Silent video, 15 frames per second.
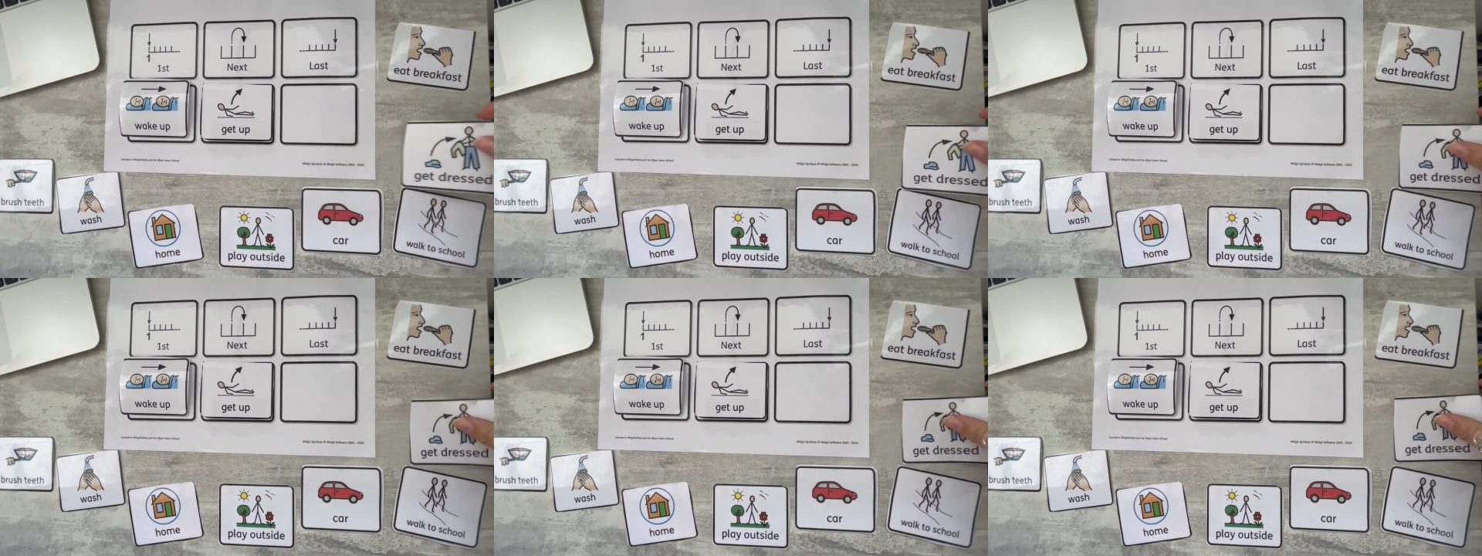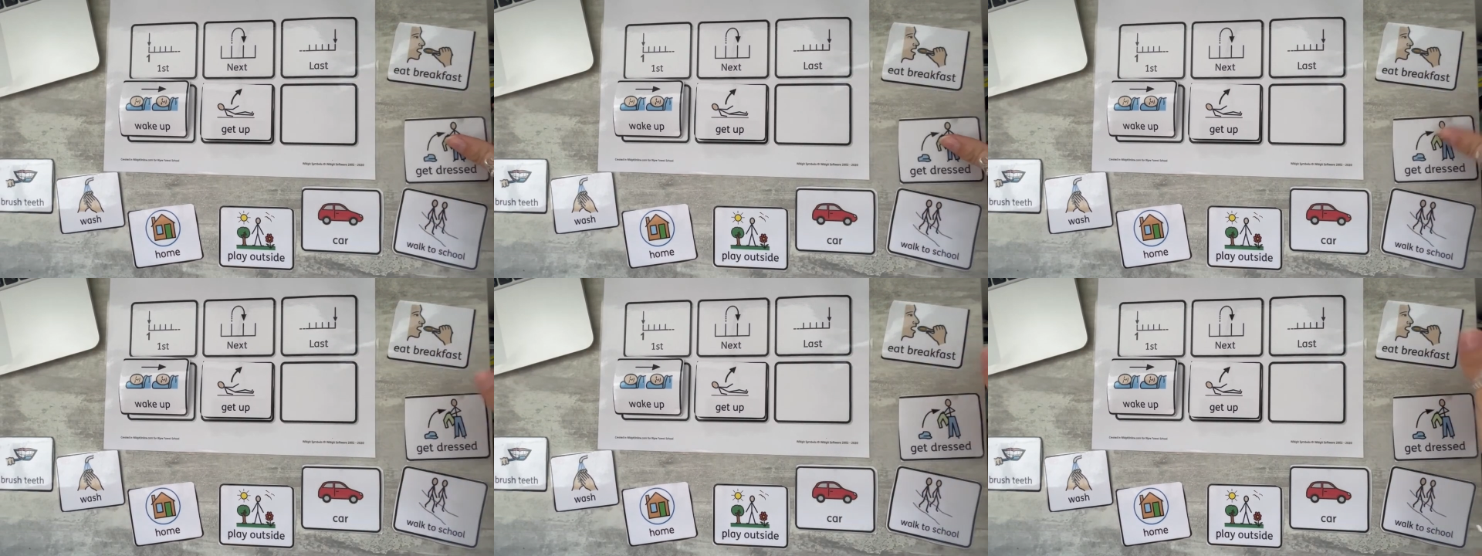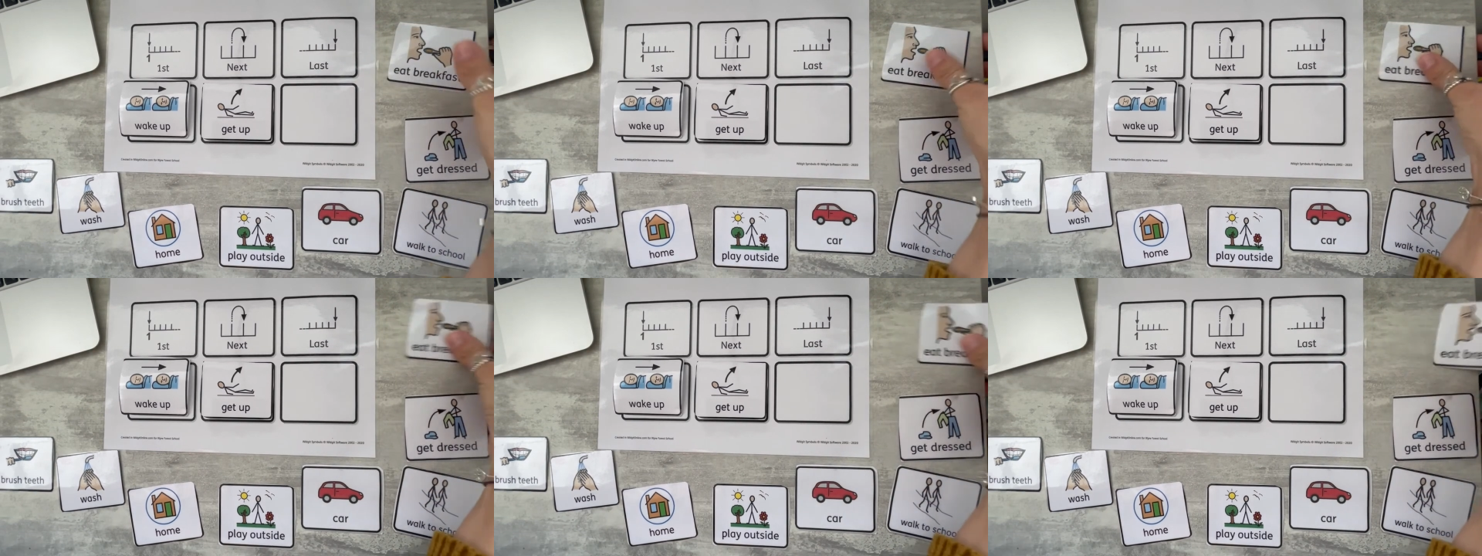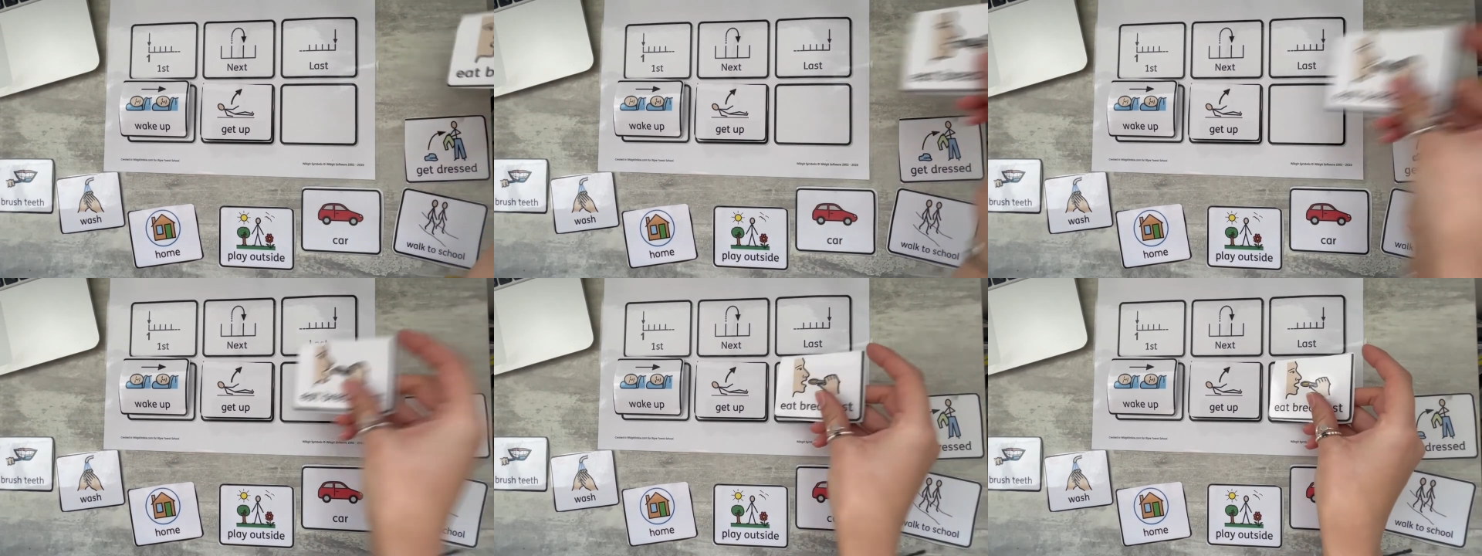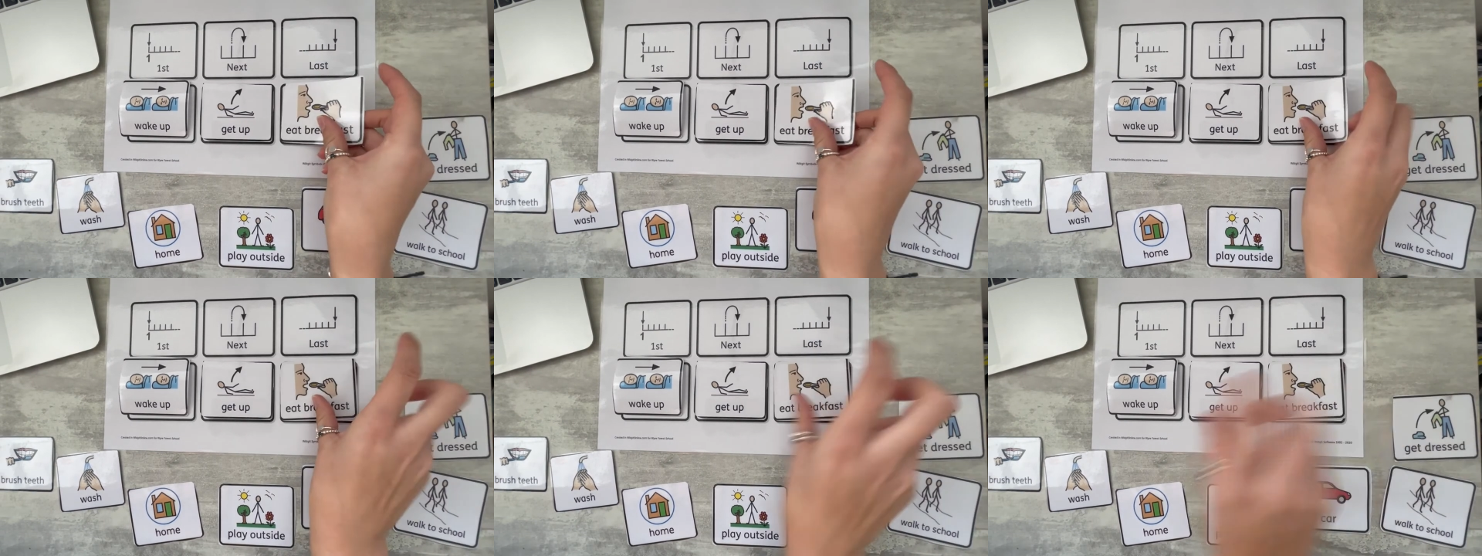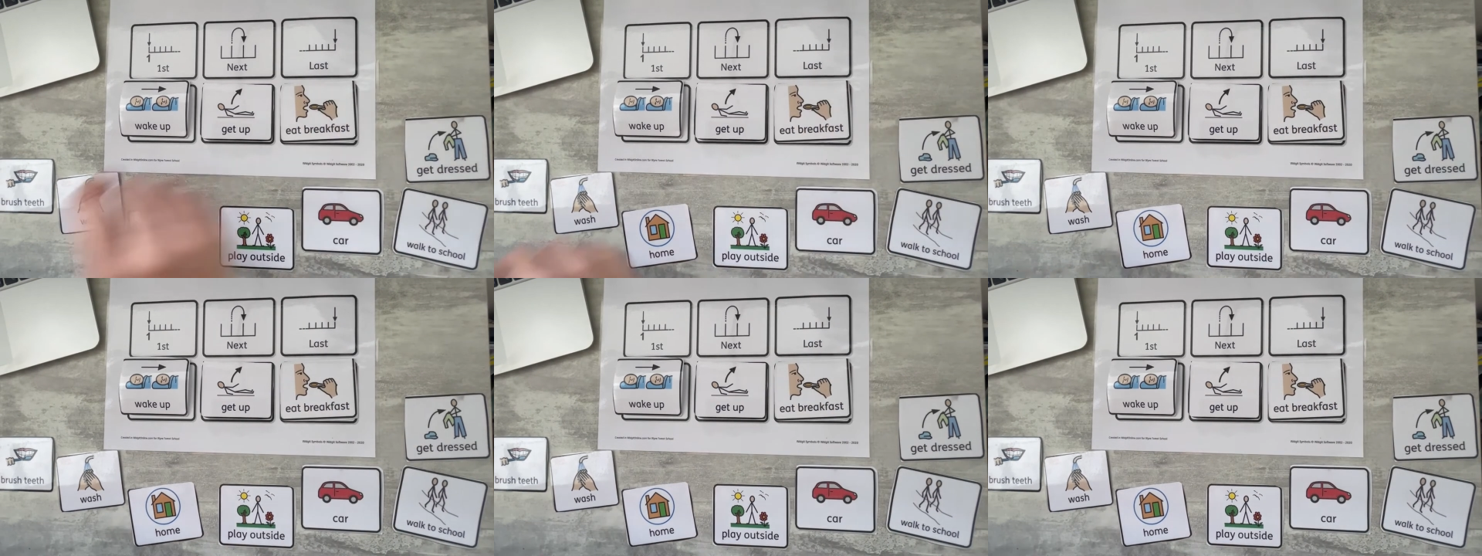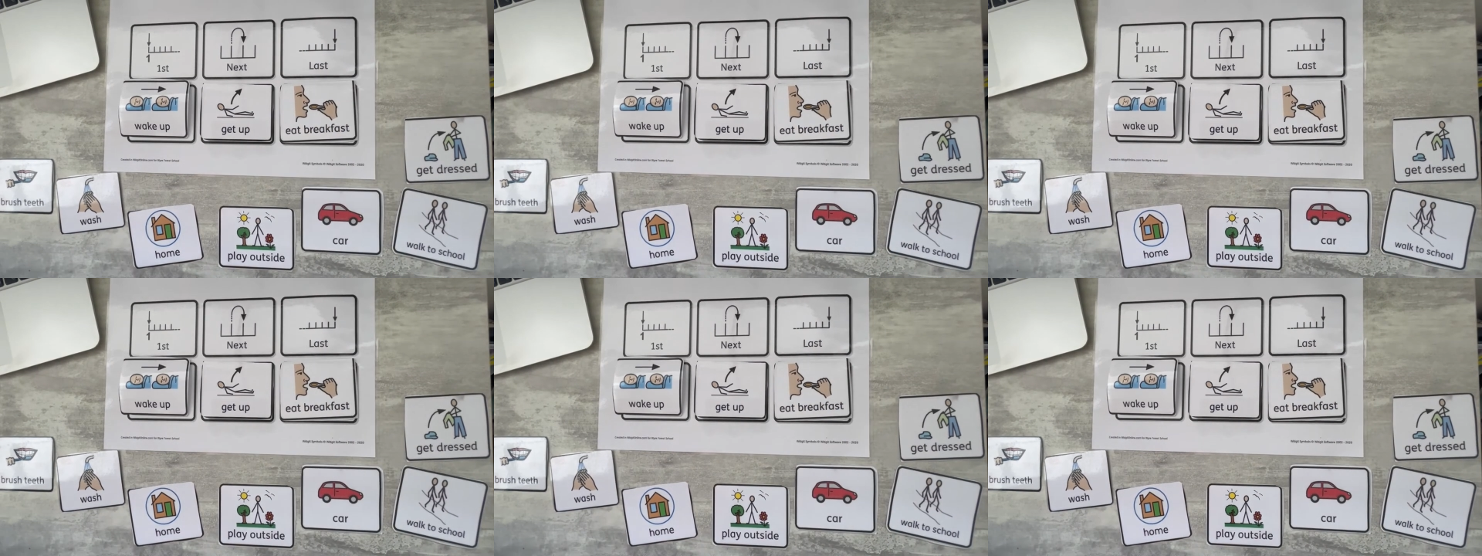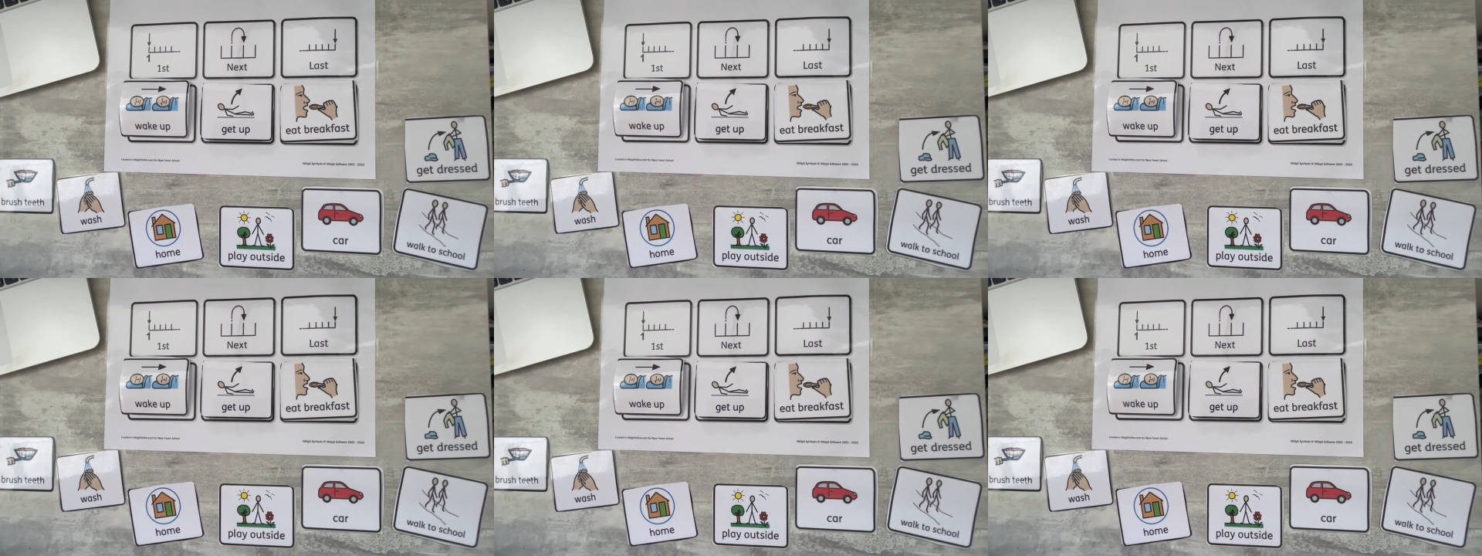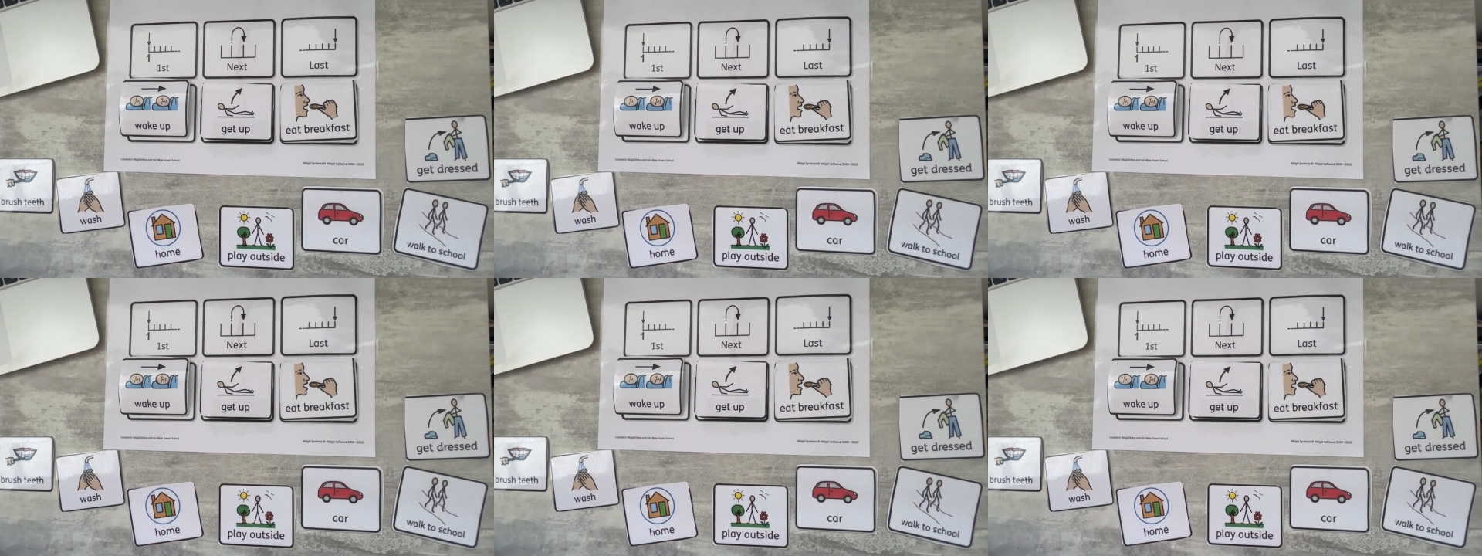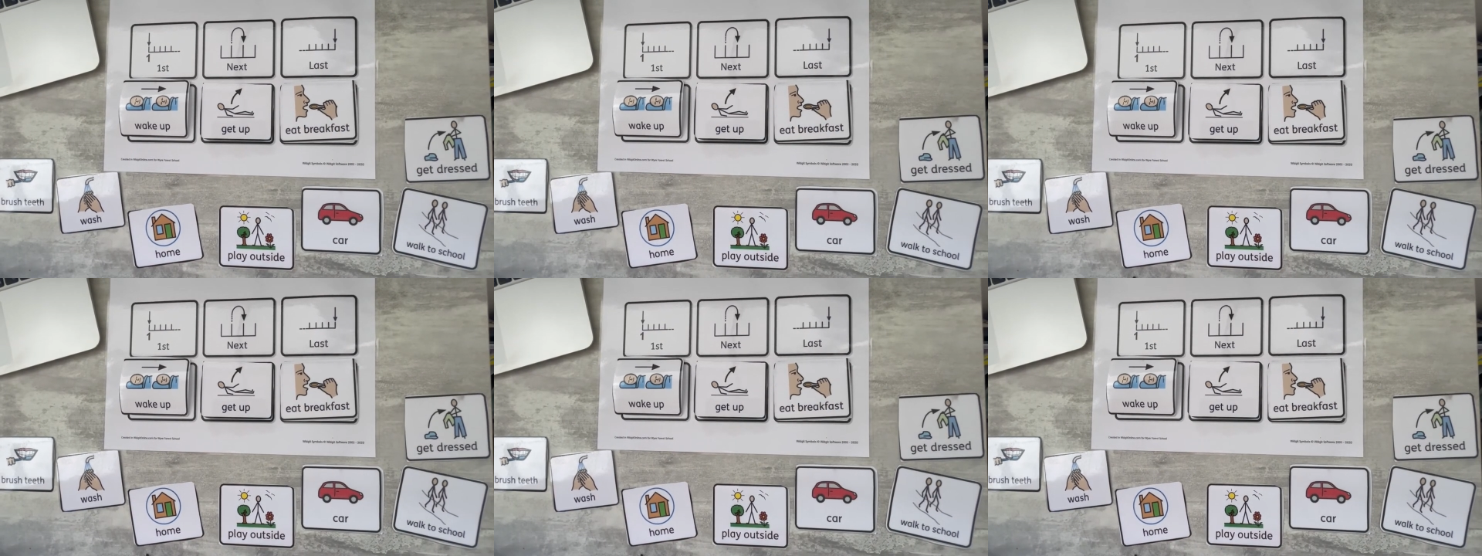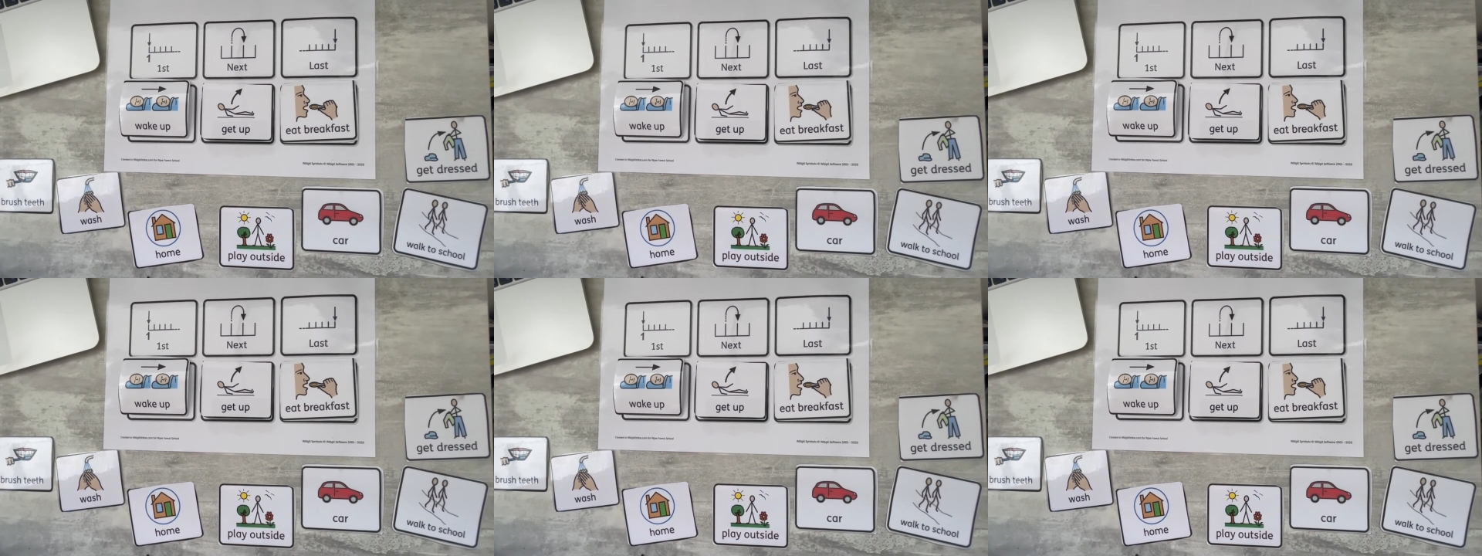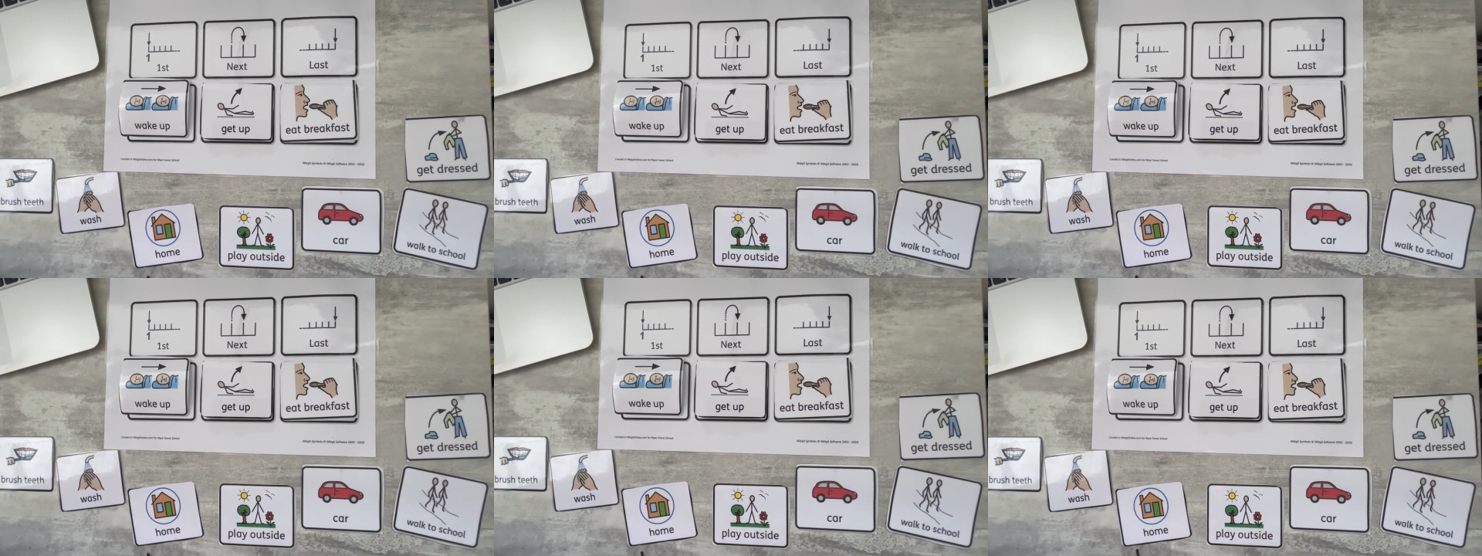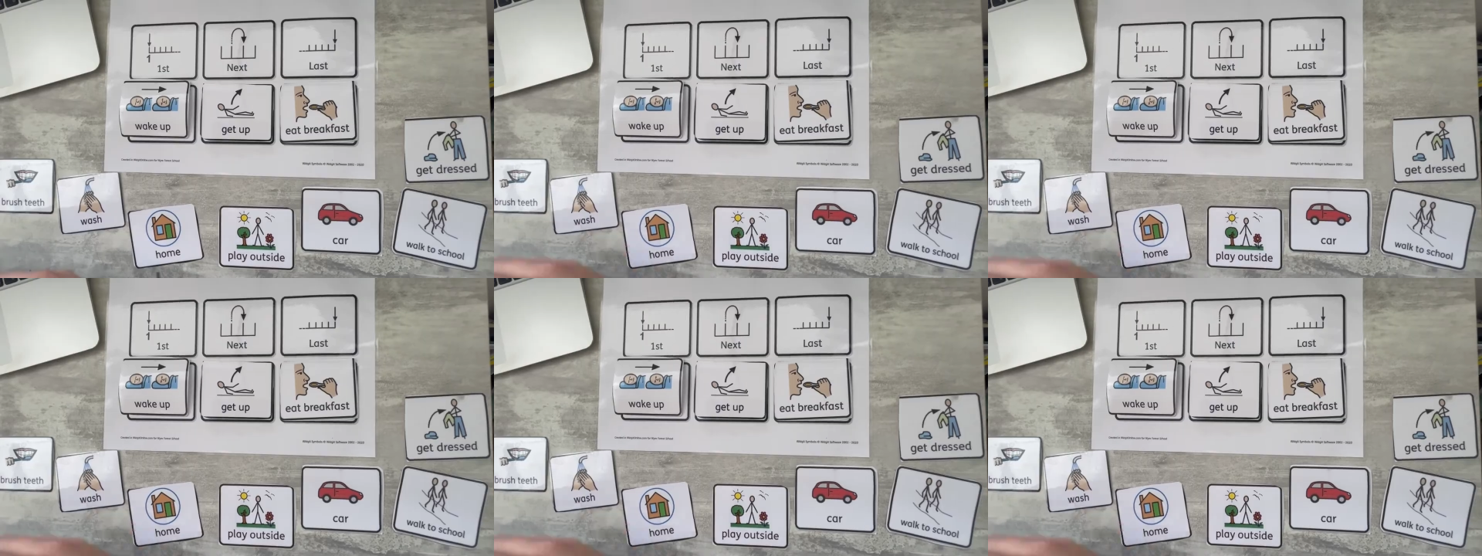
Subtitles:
[unreadable: no face in view]